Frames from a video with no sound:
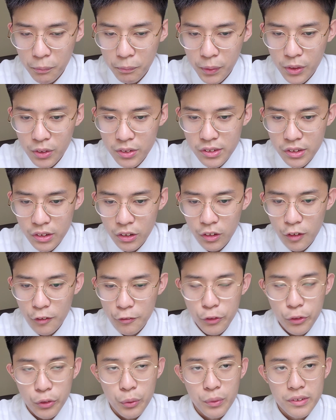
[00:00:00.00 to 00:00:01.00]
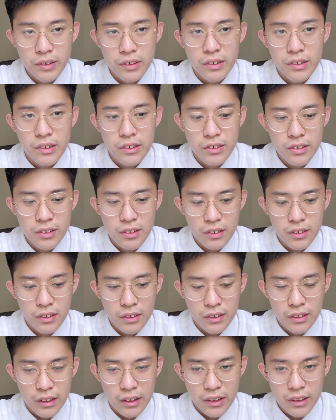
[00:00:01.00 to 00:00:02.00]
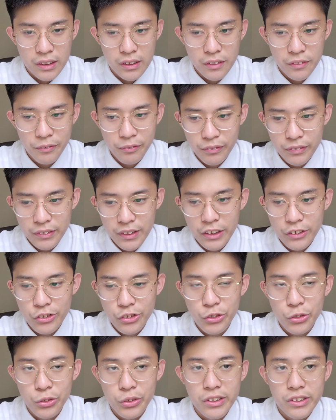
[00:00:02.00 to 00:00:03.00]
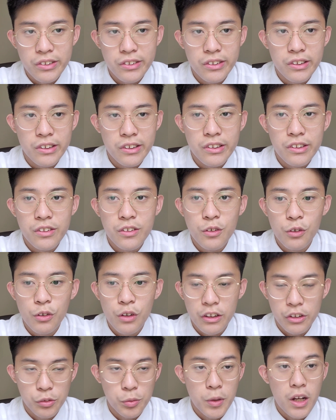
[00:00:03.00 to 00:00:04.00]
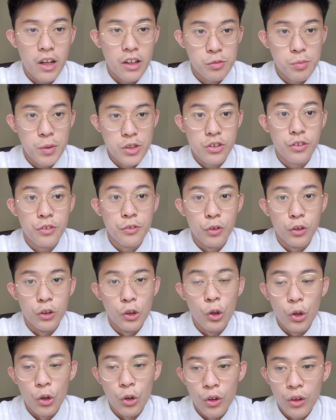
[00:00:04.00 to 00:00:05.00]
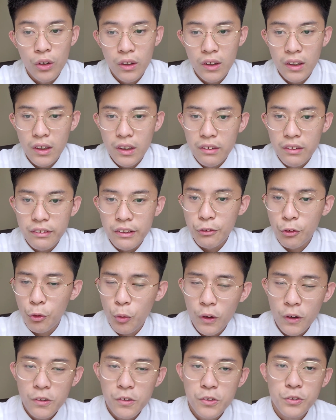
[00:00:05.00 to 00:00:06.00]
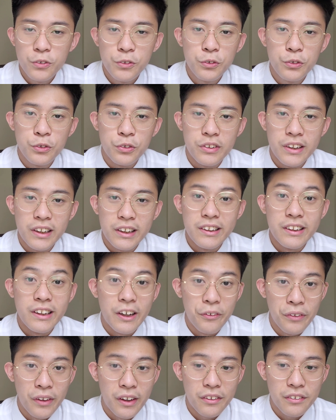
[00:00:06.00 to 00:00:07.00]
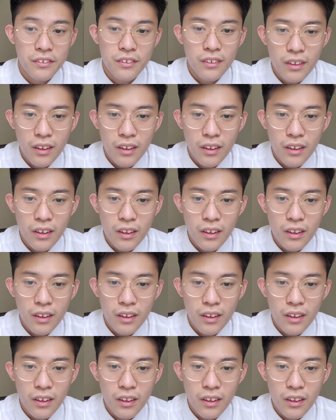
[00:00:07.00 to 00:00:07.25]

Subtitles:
because a lot of universities, they take students in, especially for law, they require you to take the LNet.